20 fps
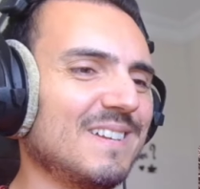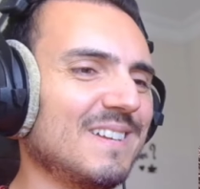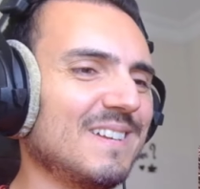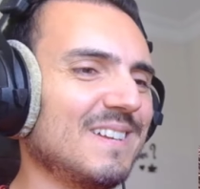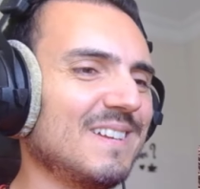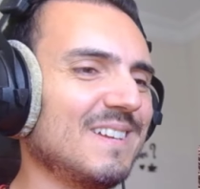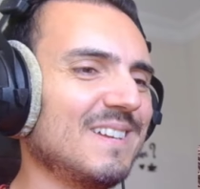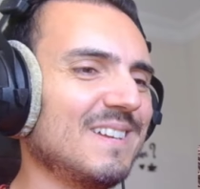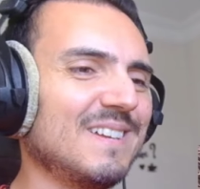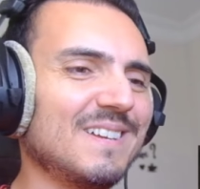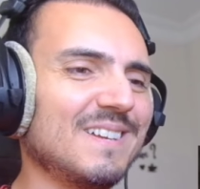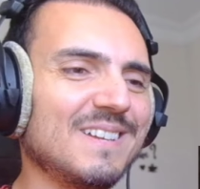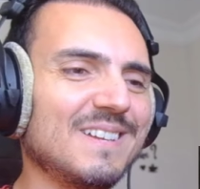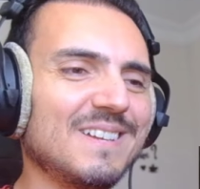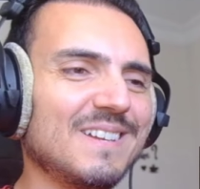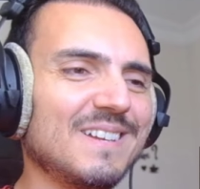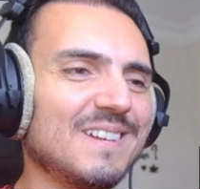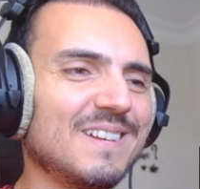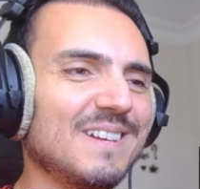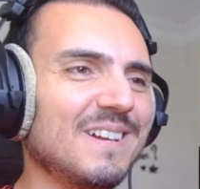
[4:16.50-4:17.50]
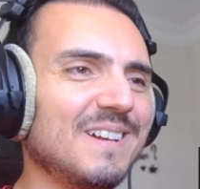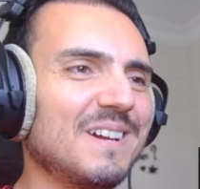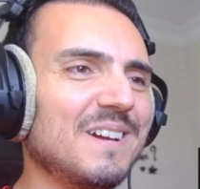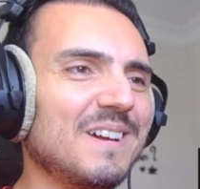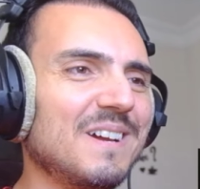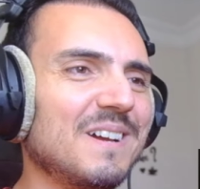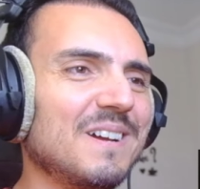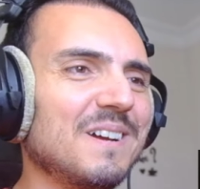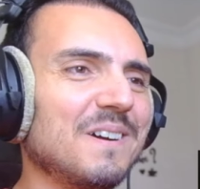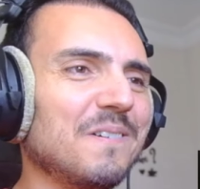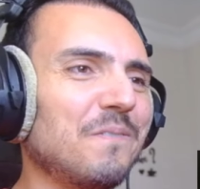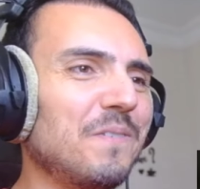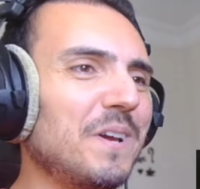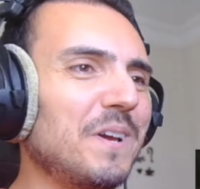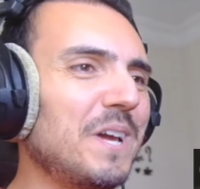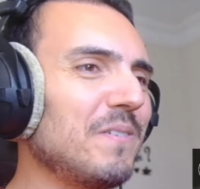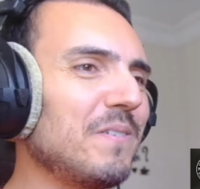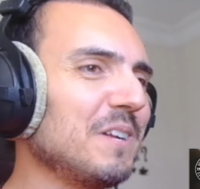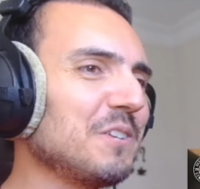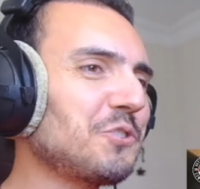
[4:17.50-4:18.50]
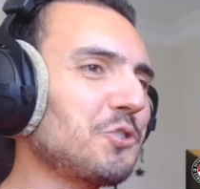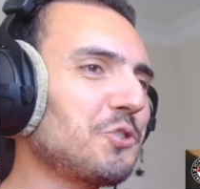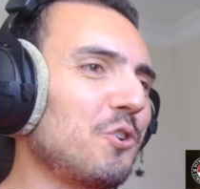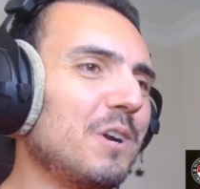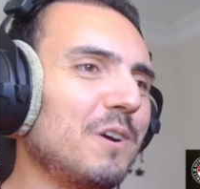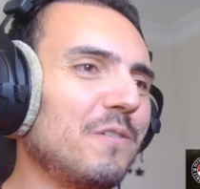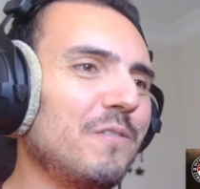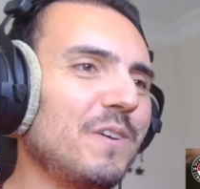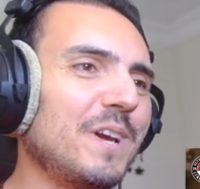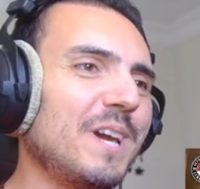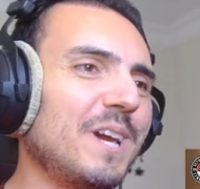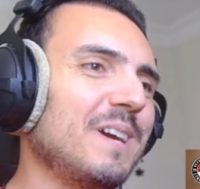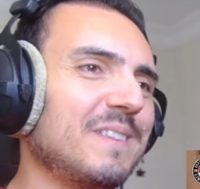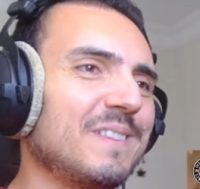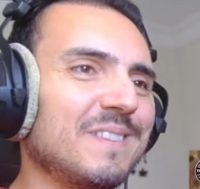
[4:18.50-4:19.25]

We will surely win.